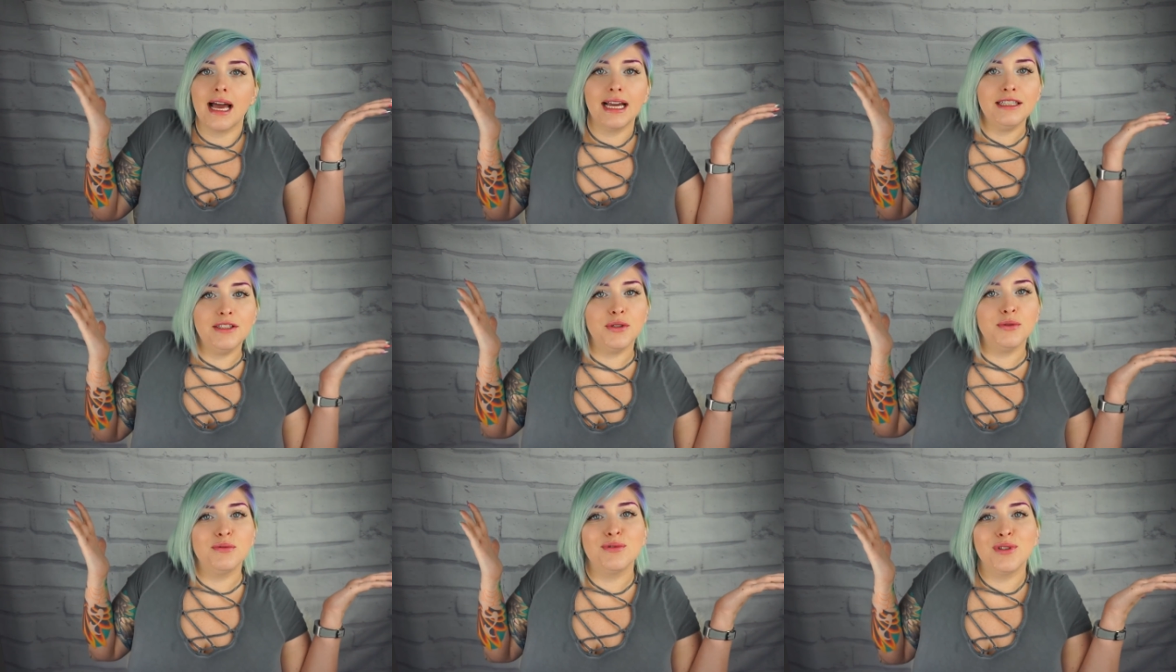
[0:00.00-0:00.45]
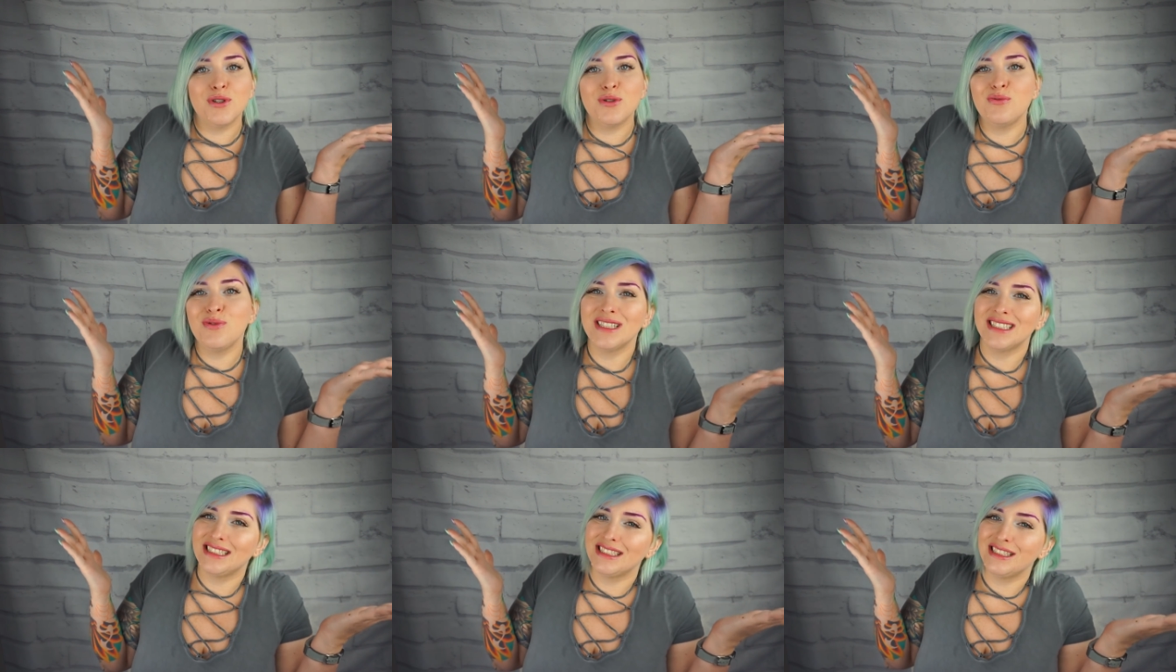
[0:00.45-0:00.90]
I don't know
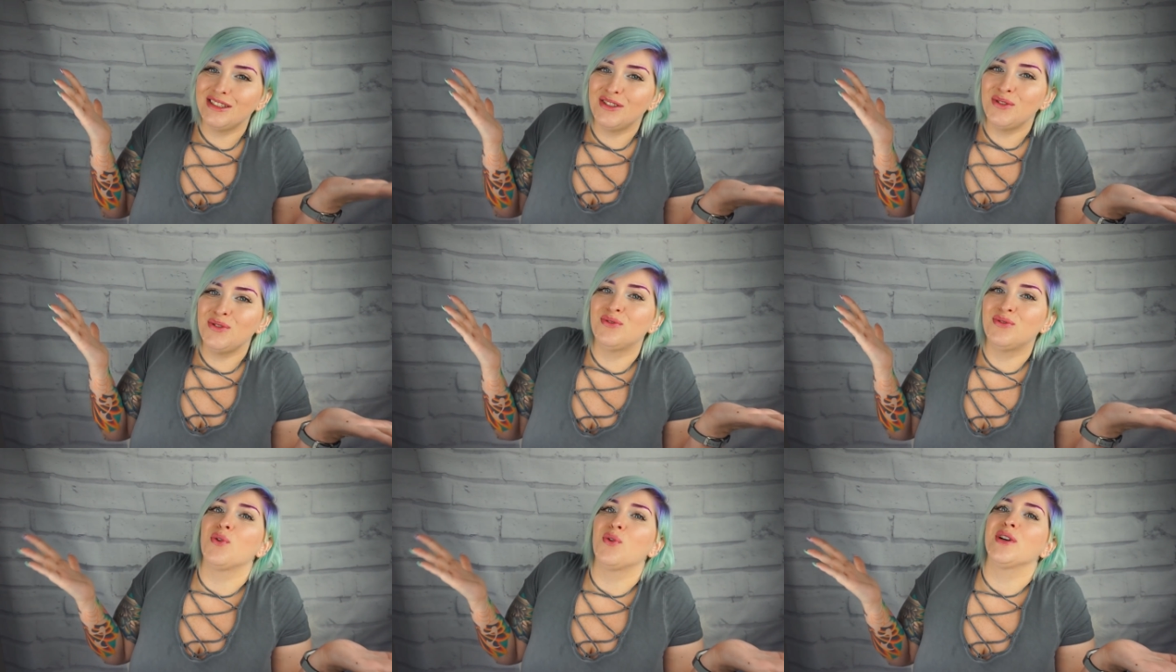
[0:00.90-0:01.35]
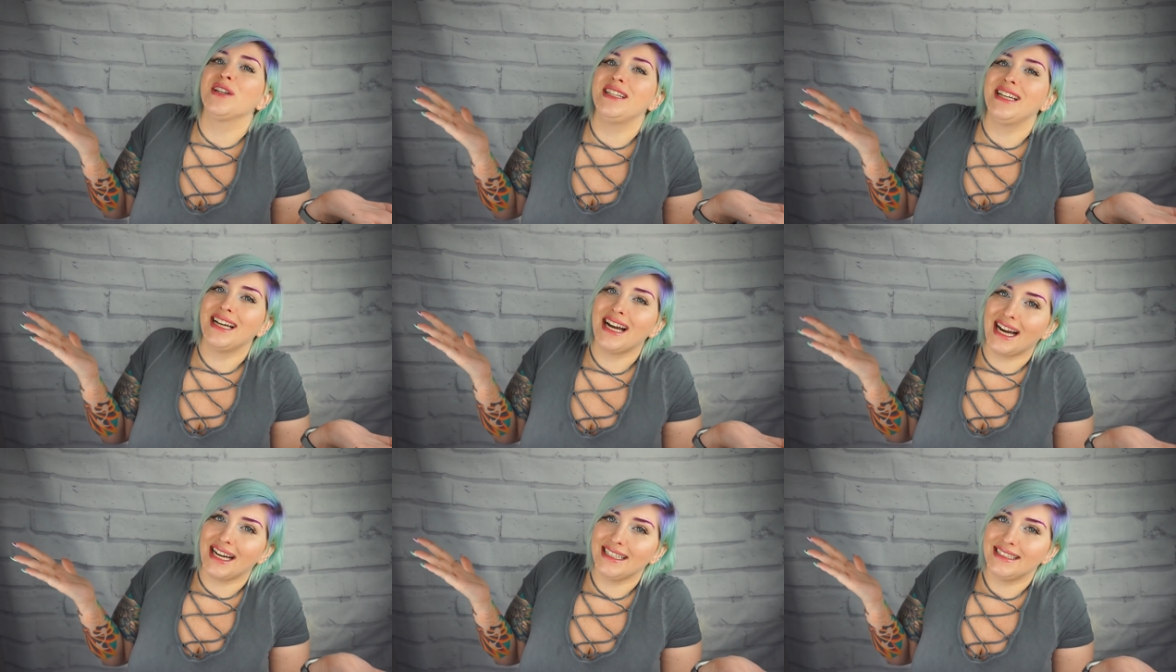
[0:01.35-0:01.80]
what to do for you
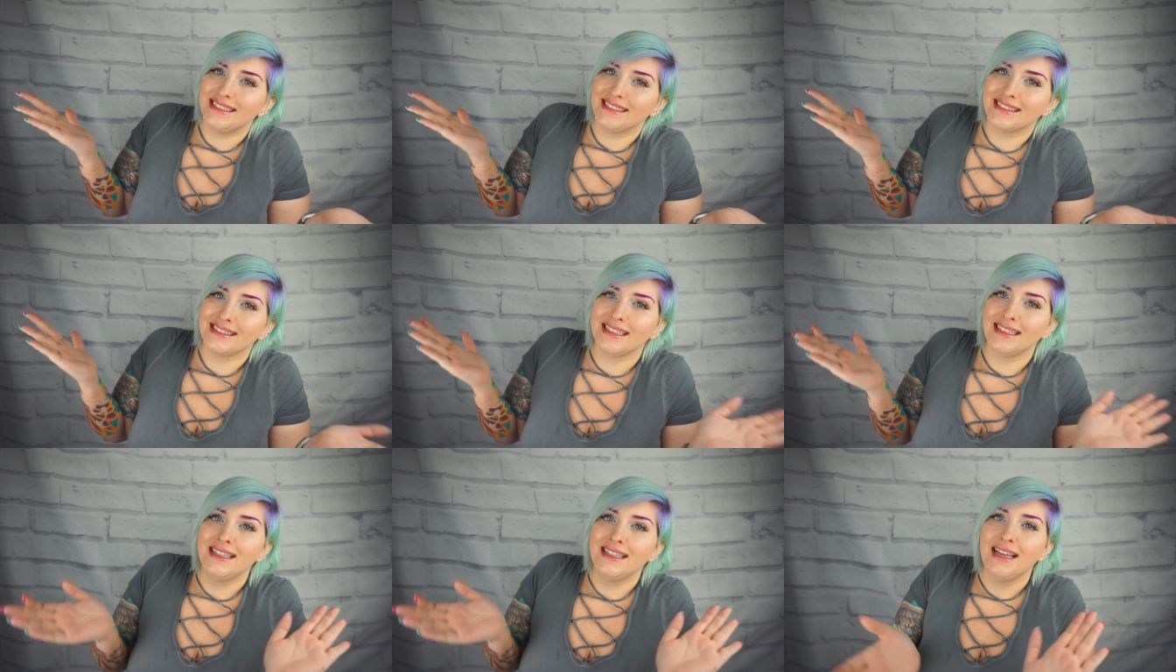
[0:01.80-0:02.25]
guys.